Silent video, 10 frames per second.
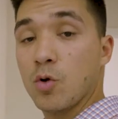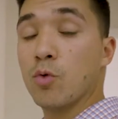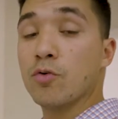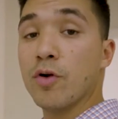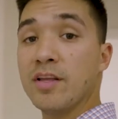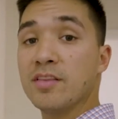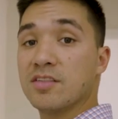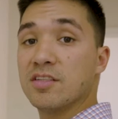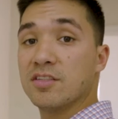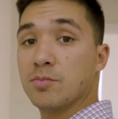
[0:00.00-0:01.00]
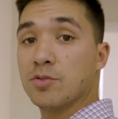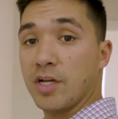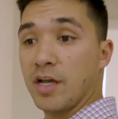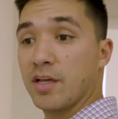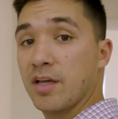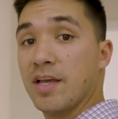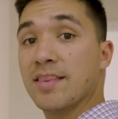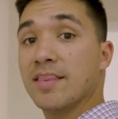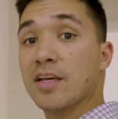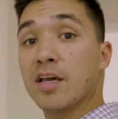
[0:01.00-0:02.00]
when running the system check,
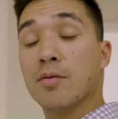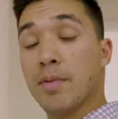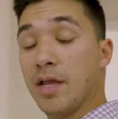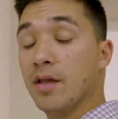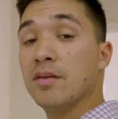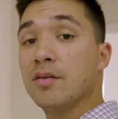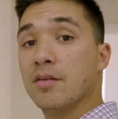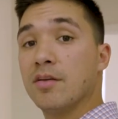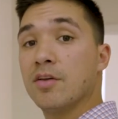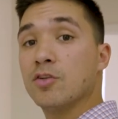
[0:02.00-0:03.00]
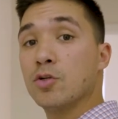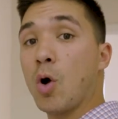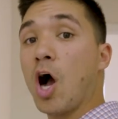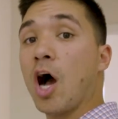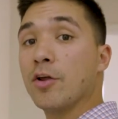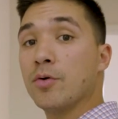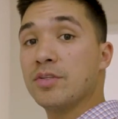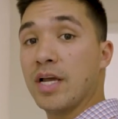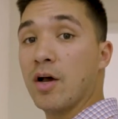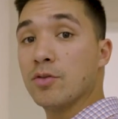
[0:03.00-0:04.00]
the command to auto
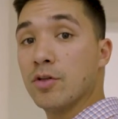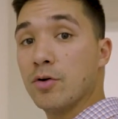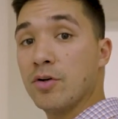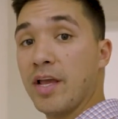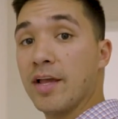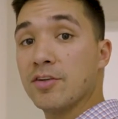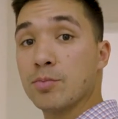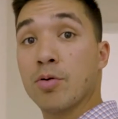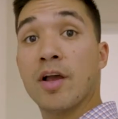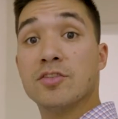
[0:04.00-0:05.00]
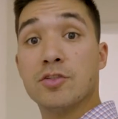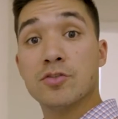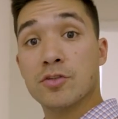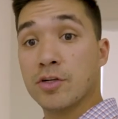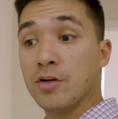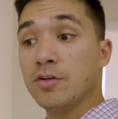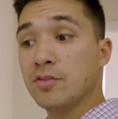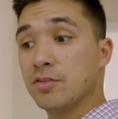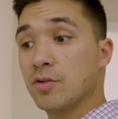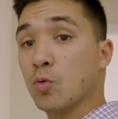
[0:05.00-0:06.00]
download enterprise user
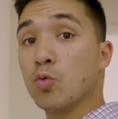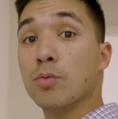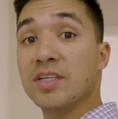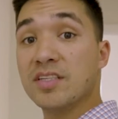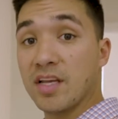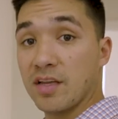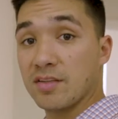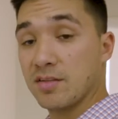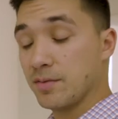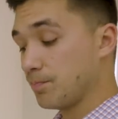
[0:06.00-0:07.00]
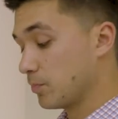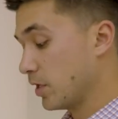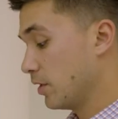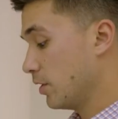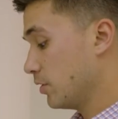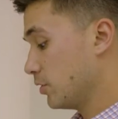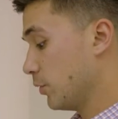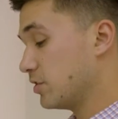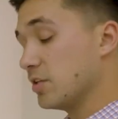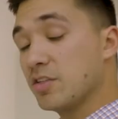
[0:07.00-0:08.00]
codes will be sent.
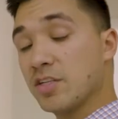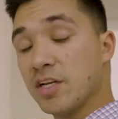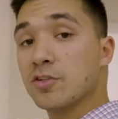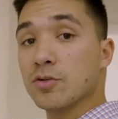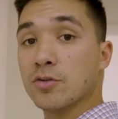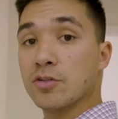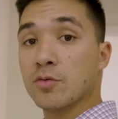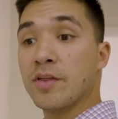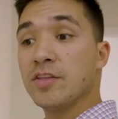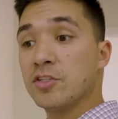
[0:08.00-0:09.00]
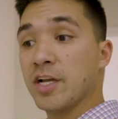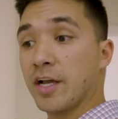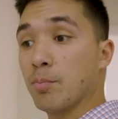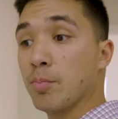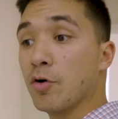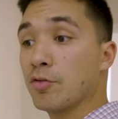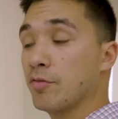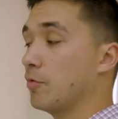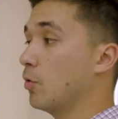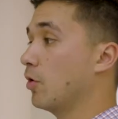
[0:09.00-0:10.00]
So it's essential to run the check both
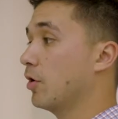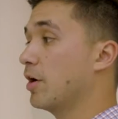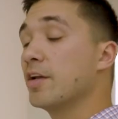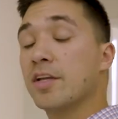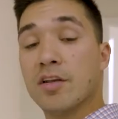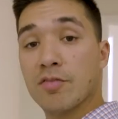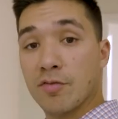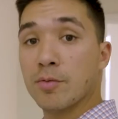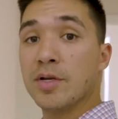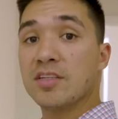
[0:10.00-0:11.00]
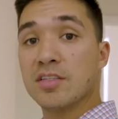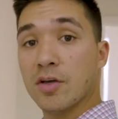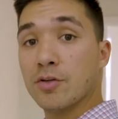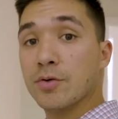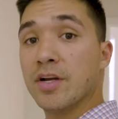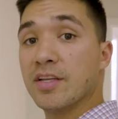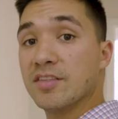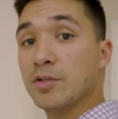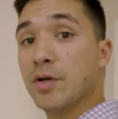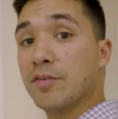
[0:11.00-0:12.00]
for confirming cellular
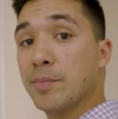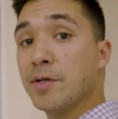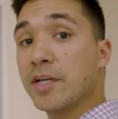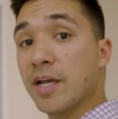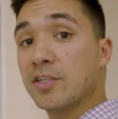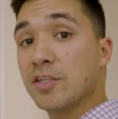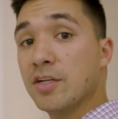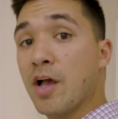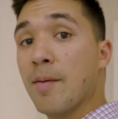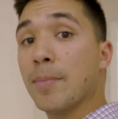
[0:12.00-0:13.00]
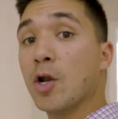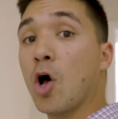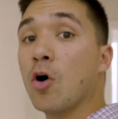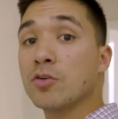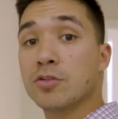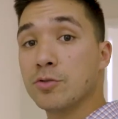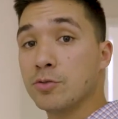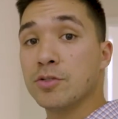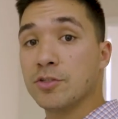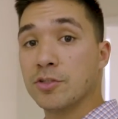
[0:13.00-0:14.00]
and Z-Wave communication, but also
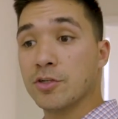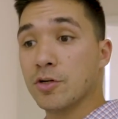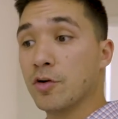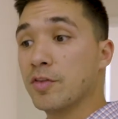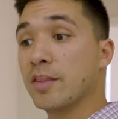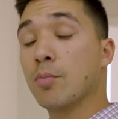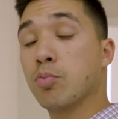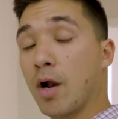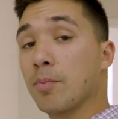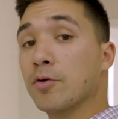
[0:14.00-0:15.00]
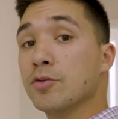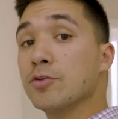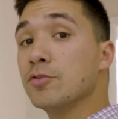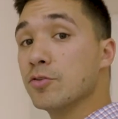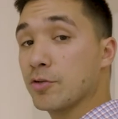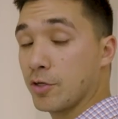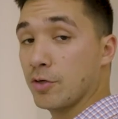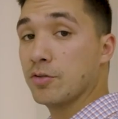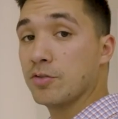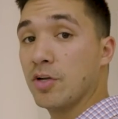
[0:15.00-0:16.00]
to ensure that the proper user
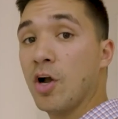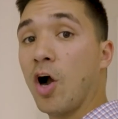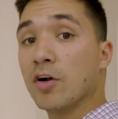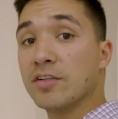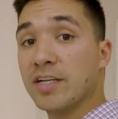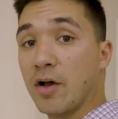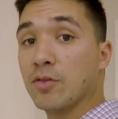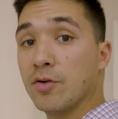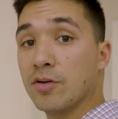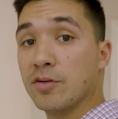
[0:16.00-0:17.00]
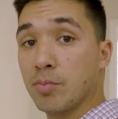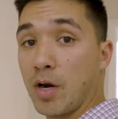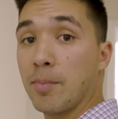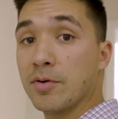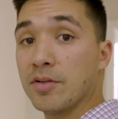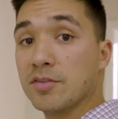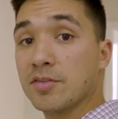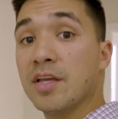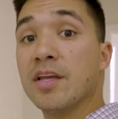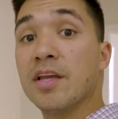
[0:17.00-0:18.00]
codes are downloaded to
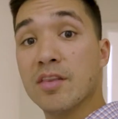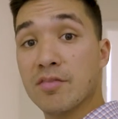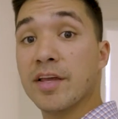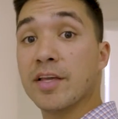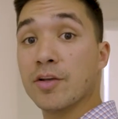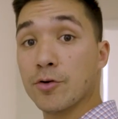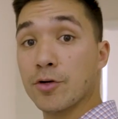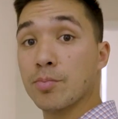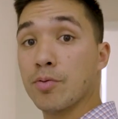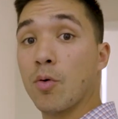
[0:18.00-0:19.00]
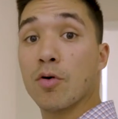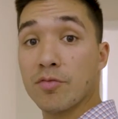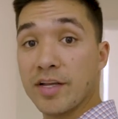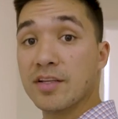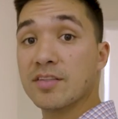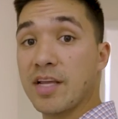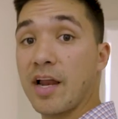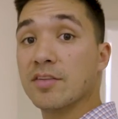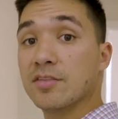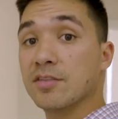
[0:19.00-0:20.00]
properties in the vacant group or vacant
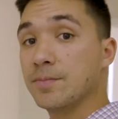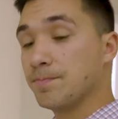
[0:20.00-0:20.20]
status.